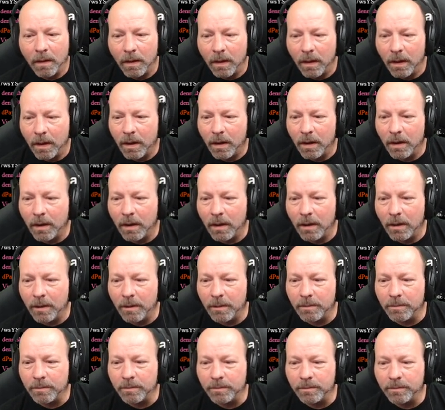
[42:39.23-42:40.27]

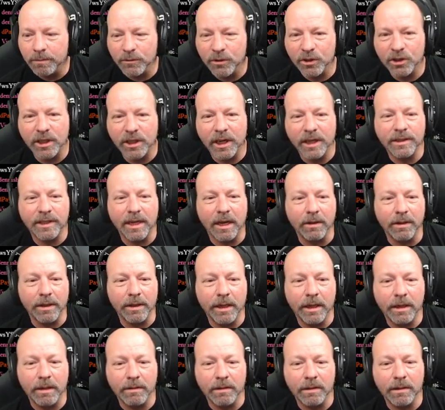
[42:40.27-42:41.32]
Um, Chase
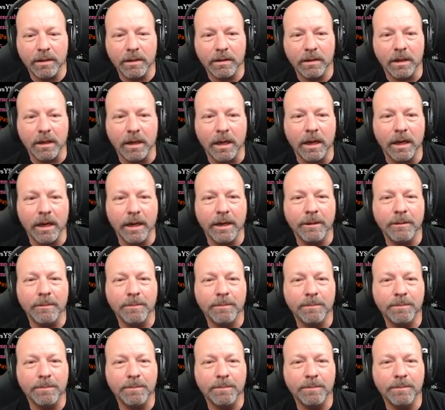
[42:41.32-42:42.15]
Elliott, the nine.